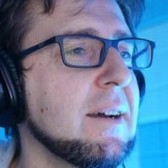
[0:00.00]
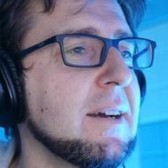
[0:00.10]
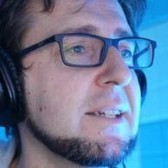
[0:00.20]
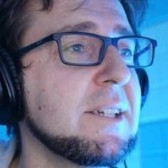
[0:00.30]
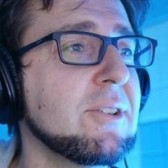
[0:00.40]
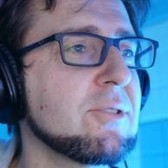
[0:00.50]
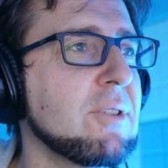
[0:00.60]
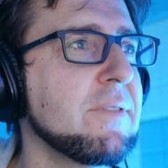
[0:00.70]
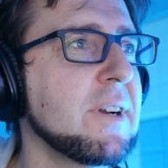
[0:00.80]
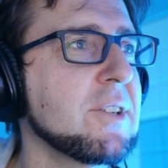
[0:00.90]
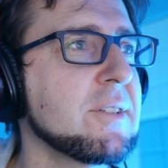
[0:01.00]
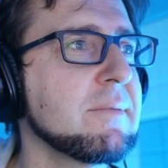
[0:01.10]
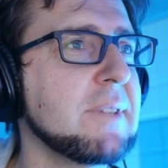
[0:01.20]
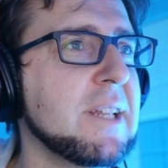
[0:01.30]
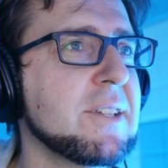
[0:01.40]
Here, a draw
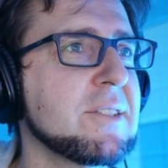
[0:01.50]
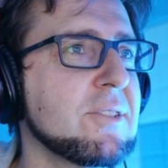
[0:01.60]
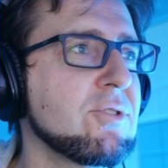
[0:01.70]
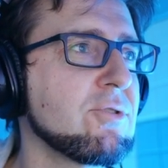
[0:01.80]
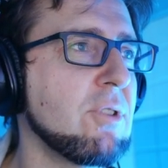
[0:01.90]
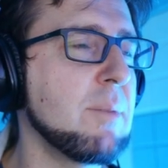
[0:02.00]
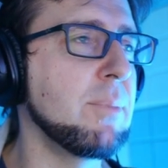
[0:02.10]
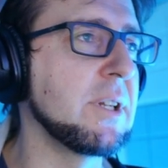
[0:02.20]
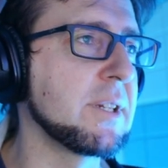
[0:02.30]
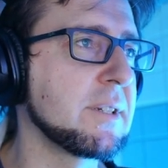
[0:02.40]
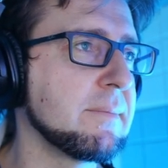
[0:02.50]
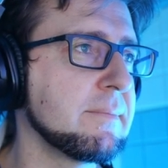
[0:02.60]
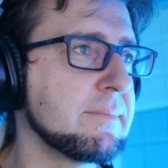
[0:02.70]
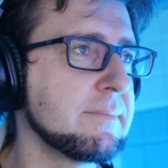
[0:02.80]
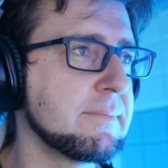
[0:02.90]
function. Let's just draw a bullet.
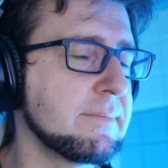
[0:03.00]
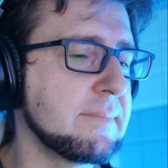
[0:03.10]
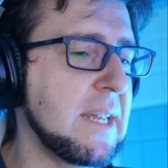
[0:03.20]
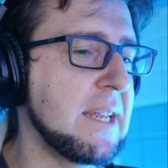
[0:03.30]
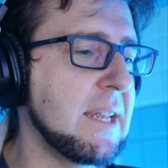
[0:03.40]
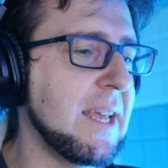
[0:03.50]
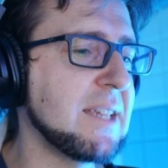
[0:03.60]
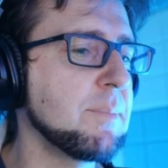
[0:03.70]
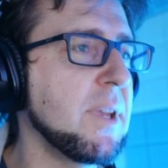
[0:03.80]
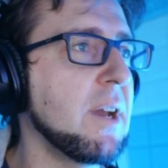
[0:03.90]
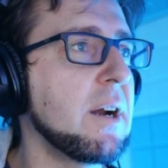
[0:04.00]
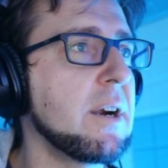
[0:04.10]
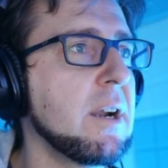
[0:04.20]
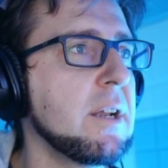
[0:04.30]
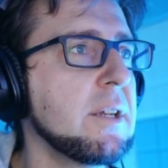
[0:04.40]

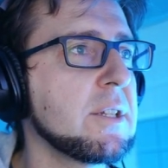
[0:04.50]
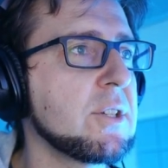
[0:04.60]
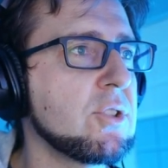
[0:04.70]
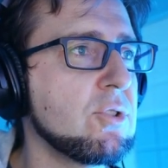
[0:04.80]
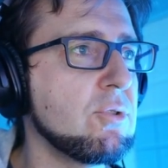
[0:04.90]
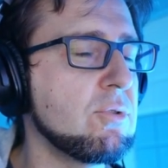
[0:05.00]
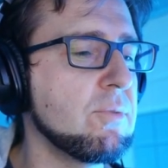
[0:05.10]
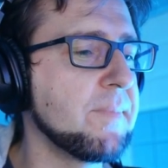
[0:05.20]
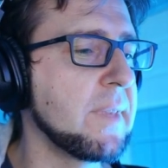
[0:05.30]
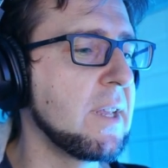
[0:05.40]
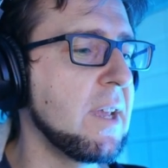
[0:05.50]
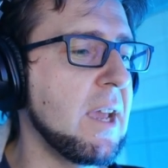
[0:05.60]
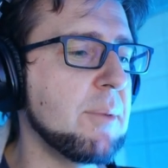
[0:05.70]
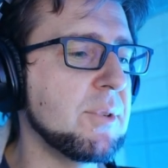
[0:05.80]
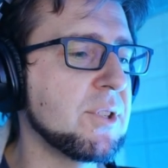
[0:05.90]
SPR 2.
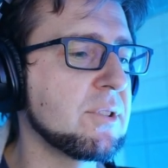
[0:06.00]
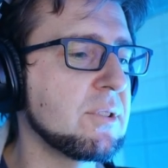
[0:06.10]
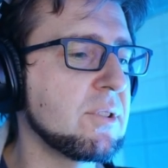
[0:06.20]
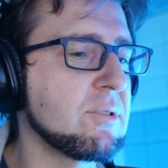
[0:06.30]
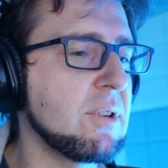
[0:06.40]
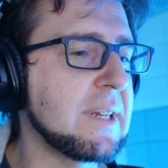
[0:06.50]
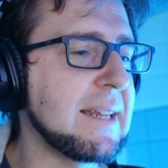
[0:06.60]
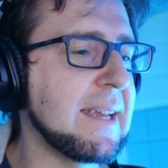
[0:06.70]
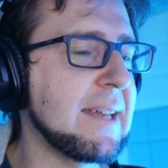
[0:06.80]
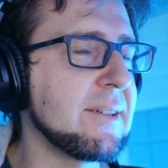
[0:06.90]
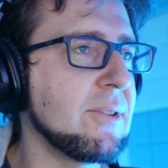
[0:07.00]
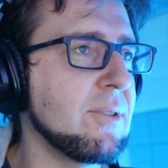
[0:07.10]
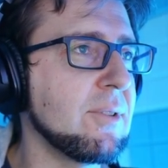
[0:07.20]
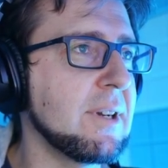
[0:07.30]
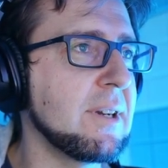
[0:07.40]
And we're just going to draw it like, I don't
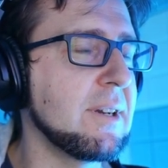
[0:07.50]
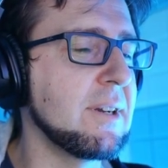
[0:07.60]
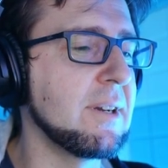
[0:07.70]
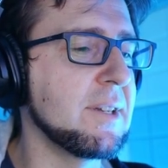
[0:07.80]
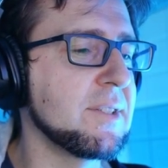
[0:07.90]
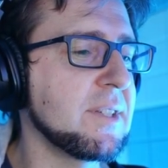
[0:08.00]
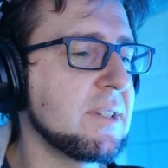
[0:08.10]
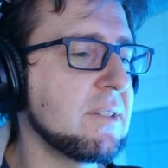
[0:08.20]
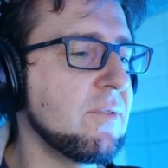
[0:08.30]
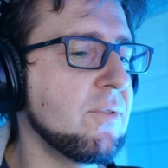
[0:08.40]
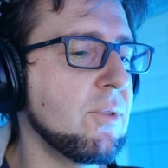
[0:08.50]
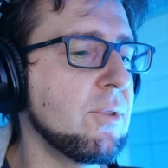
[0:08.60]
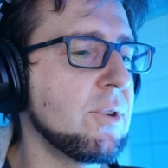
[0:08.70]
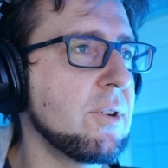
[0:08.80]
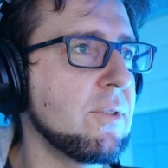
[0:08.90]
know,
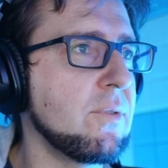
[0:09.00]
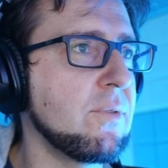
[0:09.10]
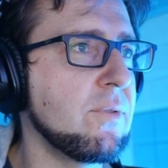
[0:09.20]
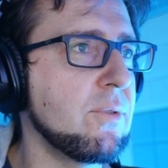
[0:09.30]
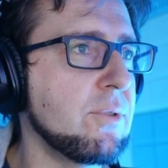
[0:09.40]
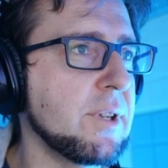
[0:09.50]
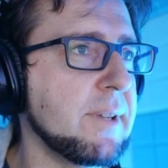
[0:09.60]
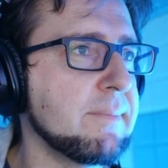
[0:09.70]
6440.